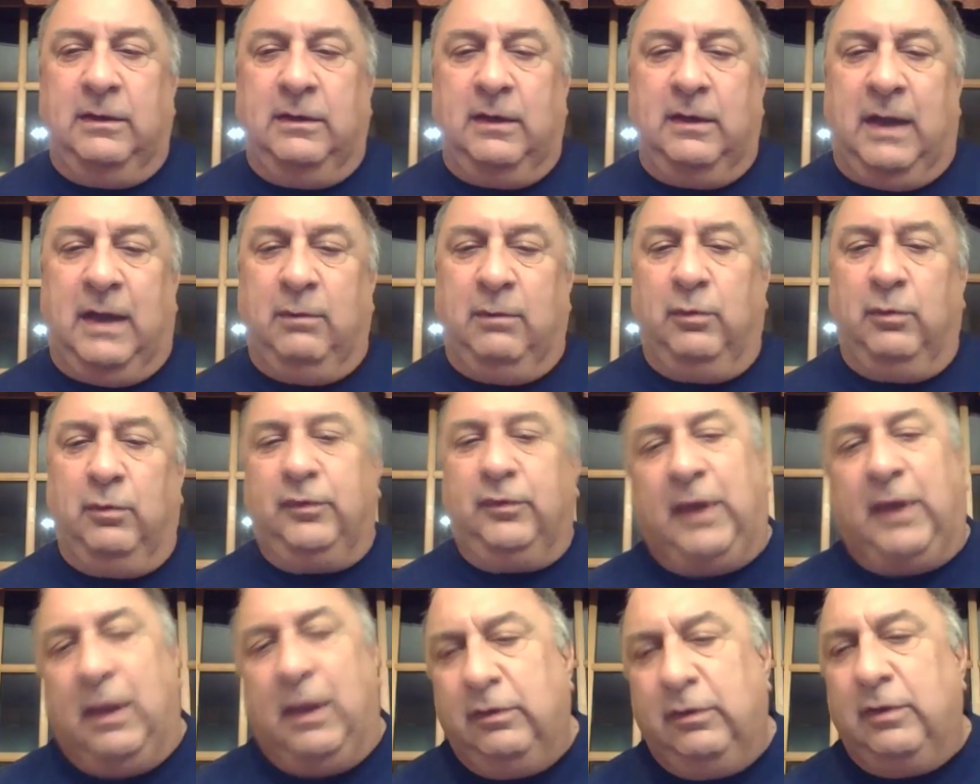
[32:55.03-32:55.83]
And
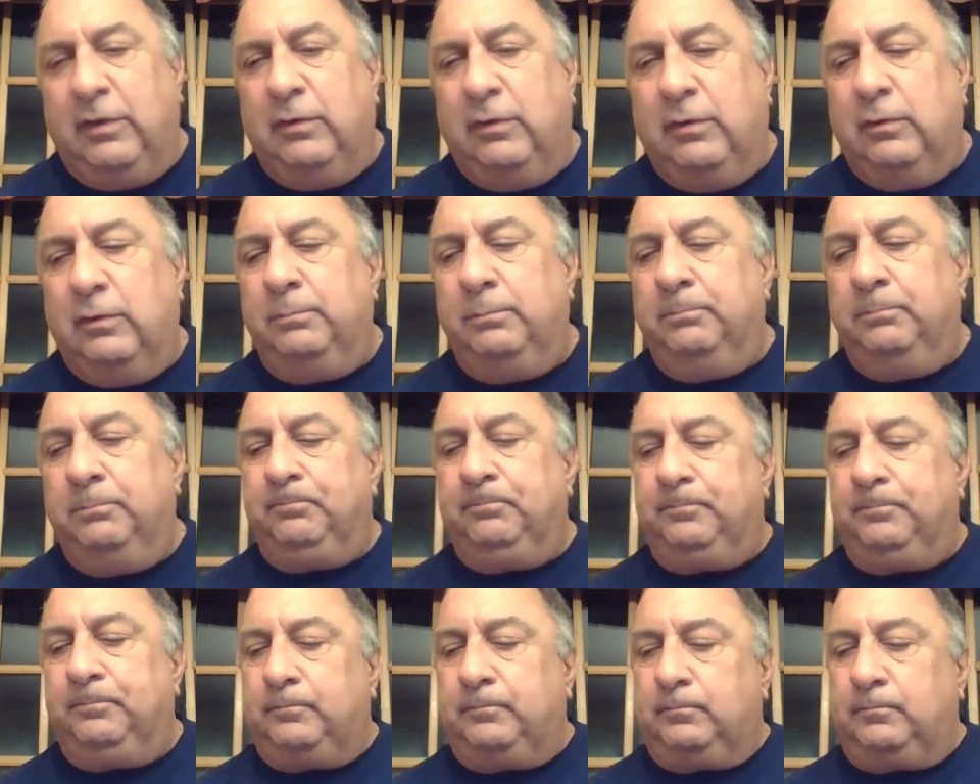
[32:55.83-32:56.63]
I will tell
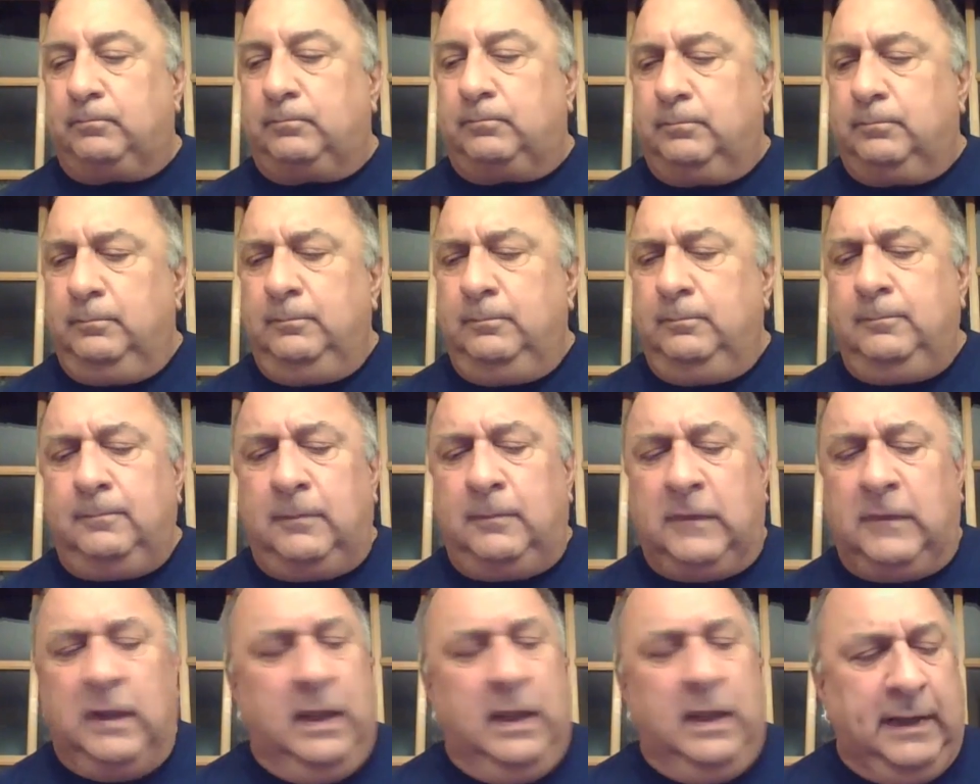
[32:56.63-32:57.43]
you,
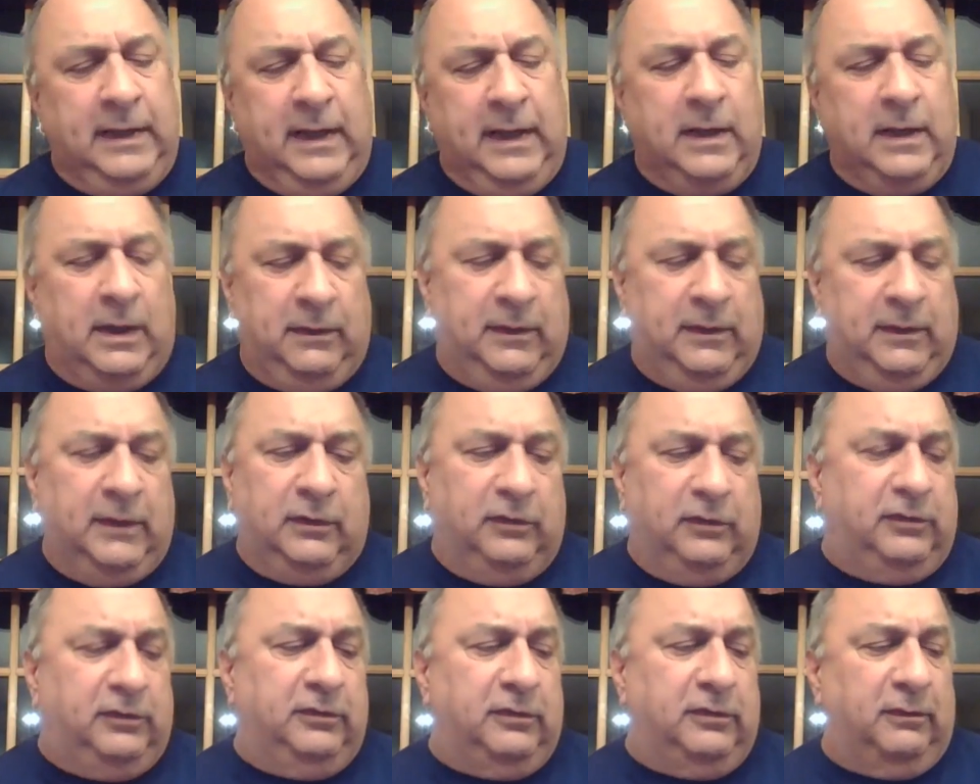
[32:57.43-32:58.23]
and
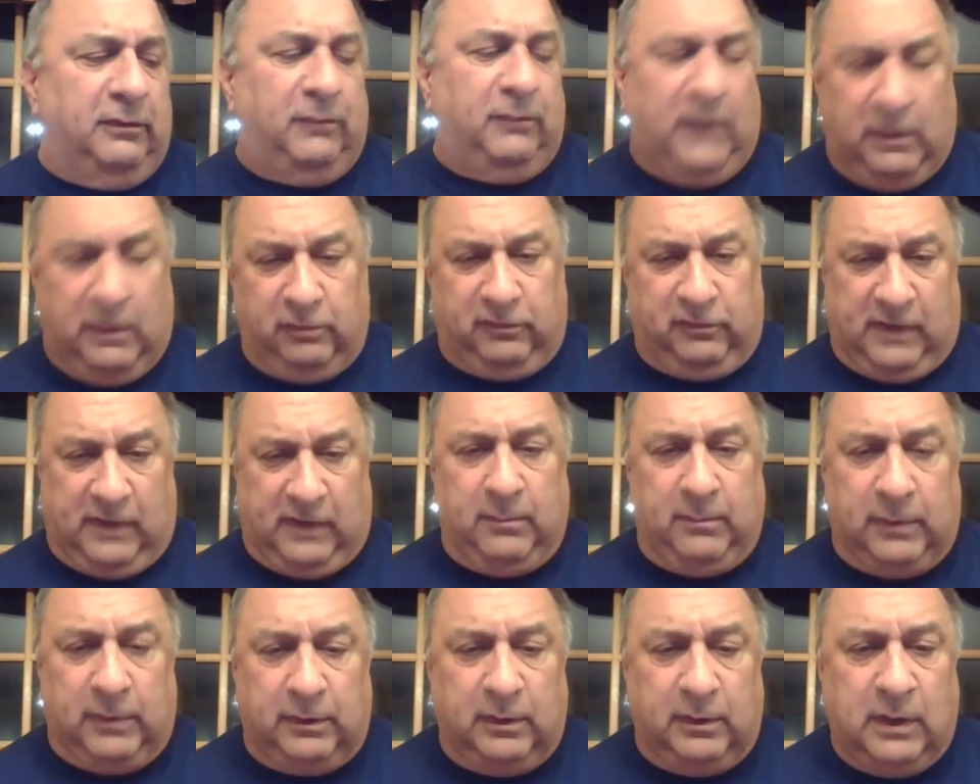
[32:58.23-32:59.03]
again, I think this is
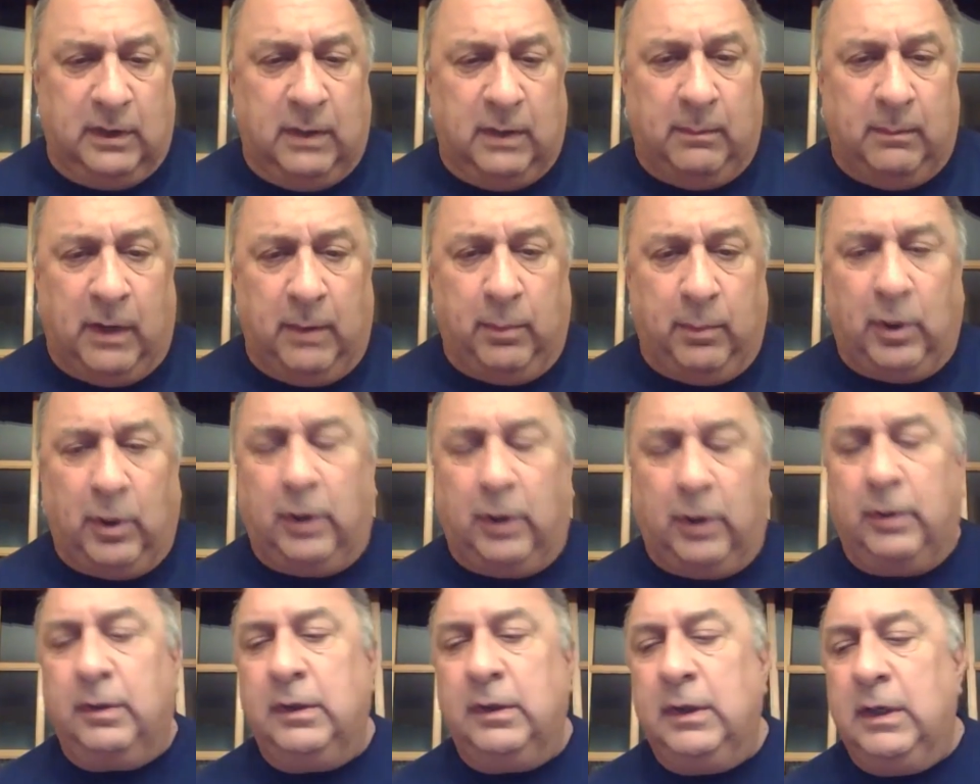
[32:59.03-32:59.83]
a fair statement
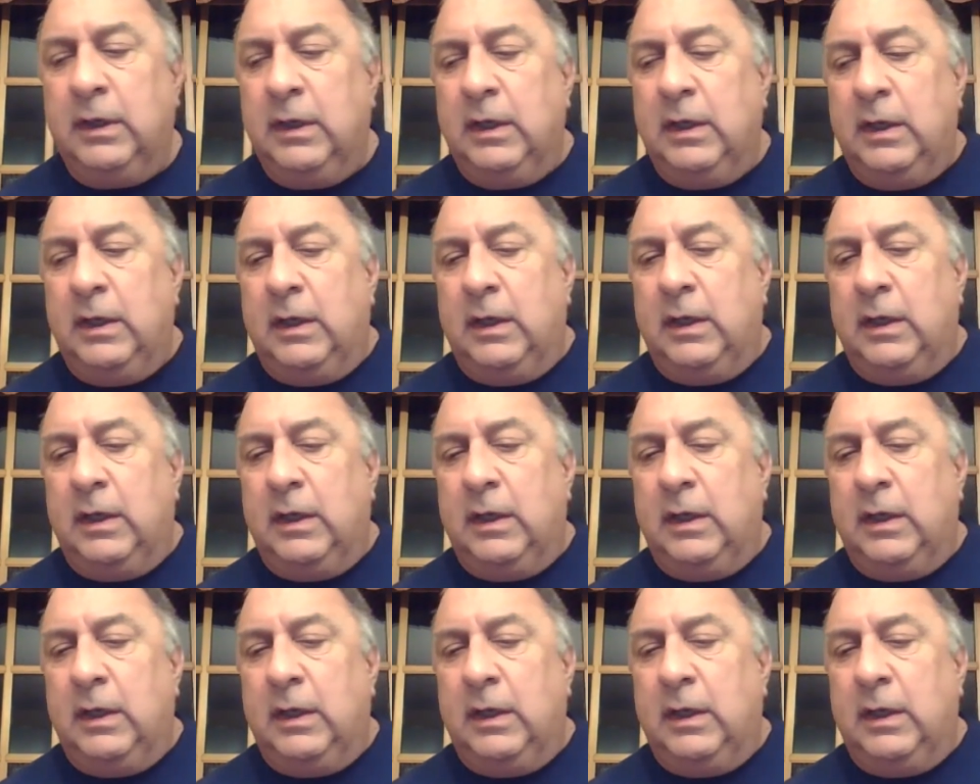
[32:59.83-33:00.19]
on my part.